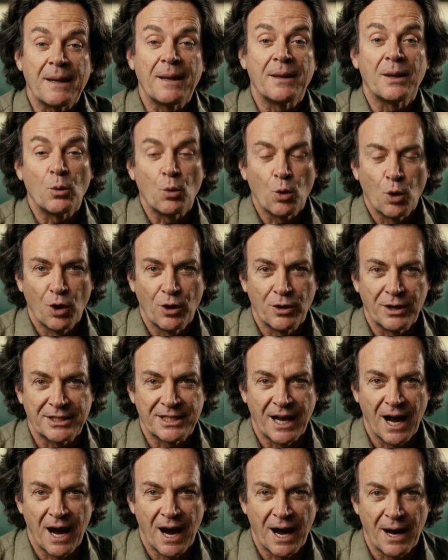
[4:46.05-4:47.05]
The wall is
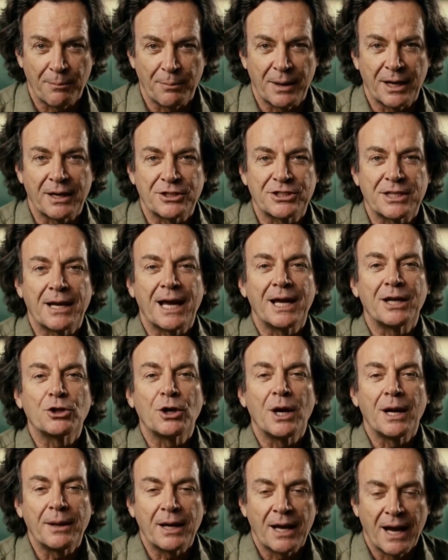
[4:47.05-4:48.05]
hard because
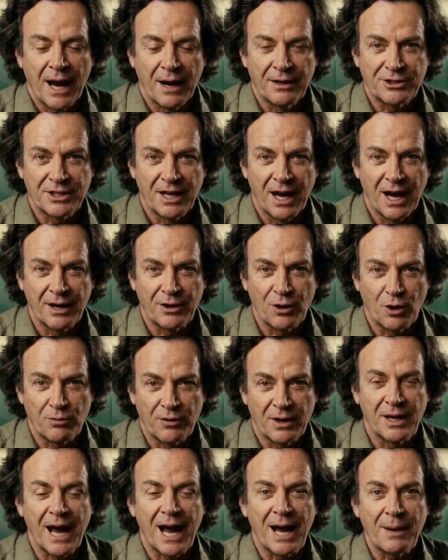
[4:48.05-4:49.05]
electron clouds can't
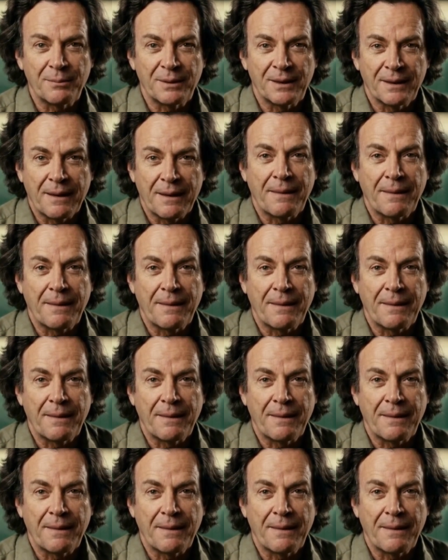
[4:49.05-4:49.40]
overlap.